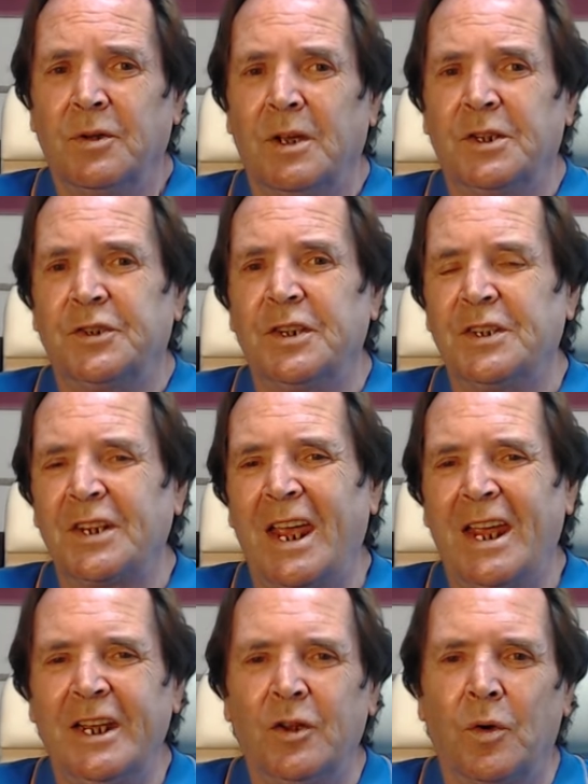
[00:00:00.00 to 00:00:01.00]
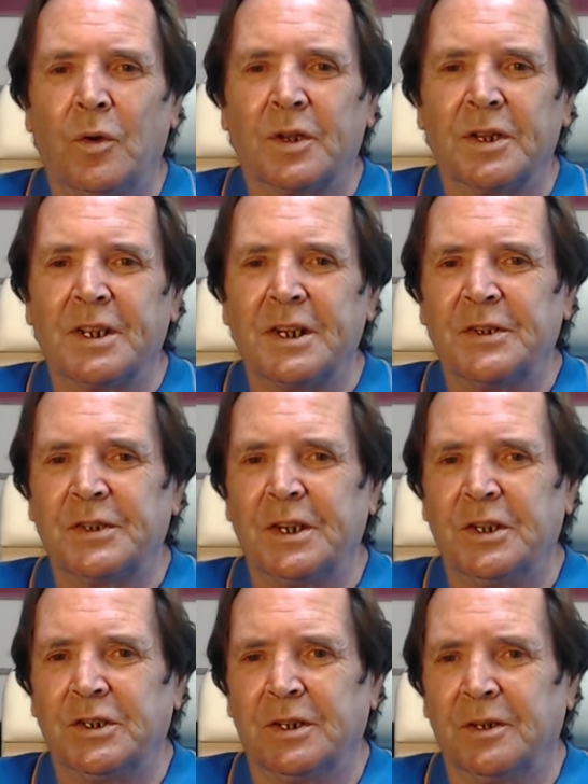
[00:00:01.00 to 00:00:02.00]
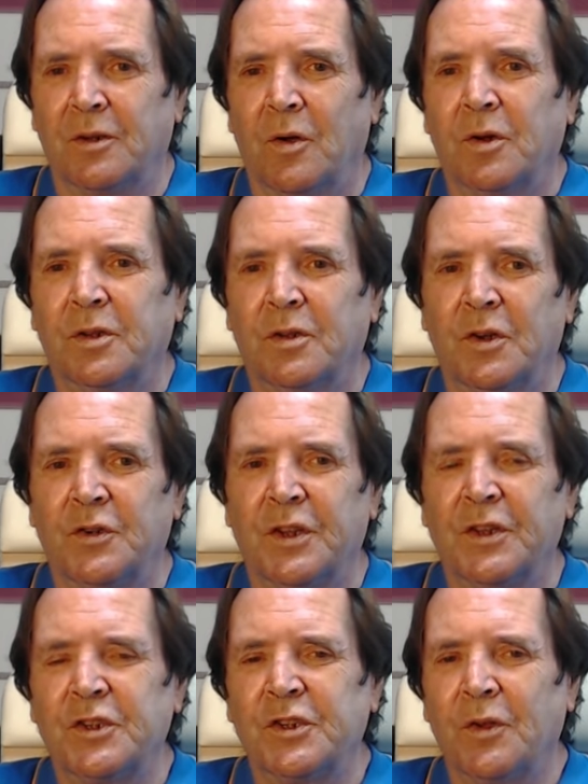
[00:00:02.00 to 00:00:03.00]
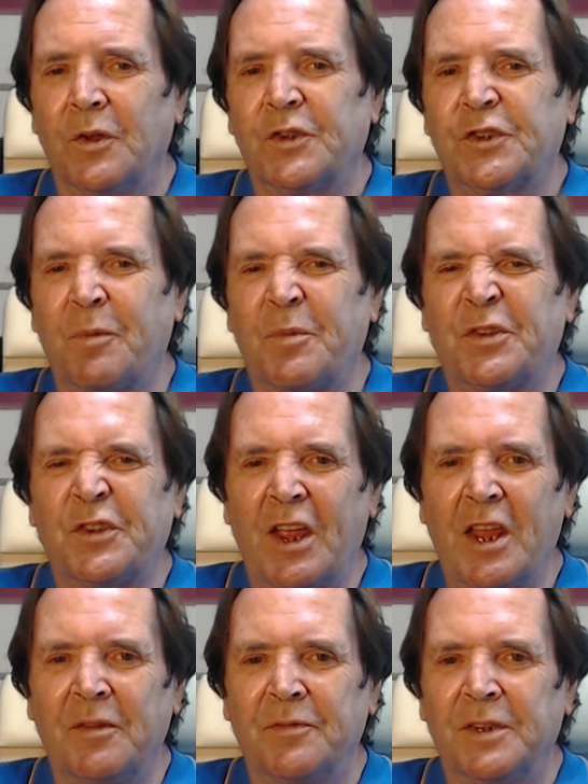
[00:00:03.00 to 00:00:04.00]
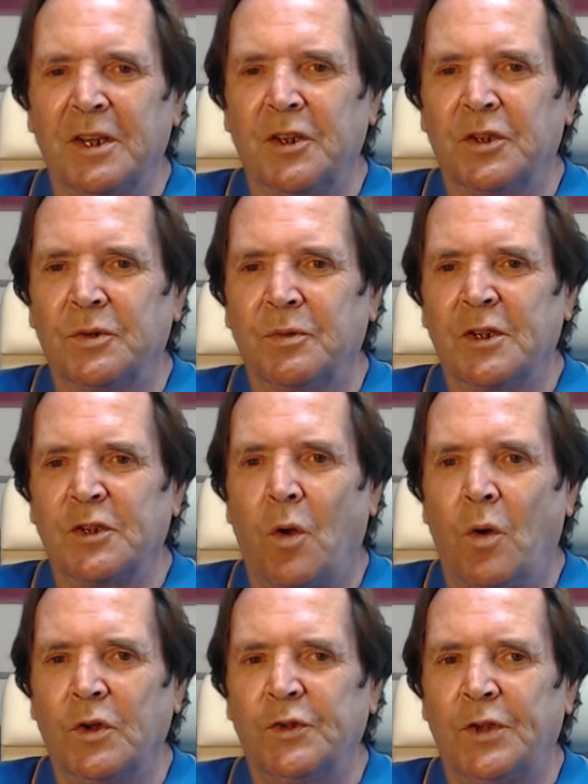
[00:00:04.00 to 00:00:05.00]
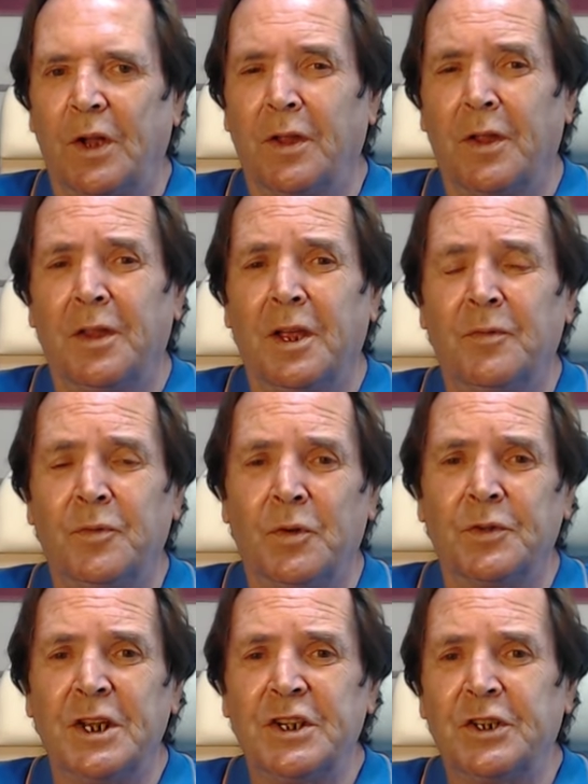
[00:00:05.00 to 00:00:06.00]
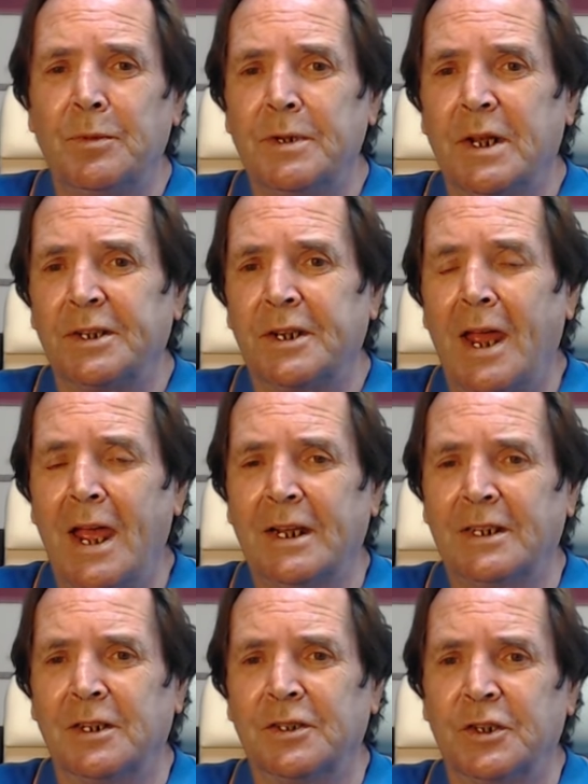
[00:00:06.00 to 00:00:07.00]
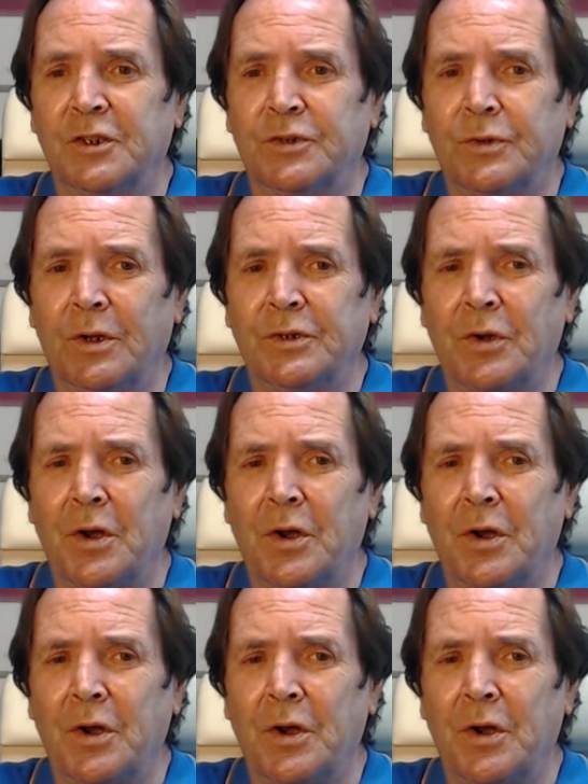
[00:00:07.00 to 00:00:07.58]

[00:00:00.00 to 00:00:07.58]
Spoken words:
US treats any organization or country that's not subservient to as hostile and therefore needs to be attacked and destroyed,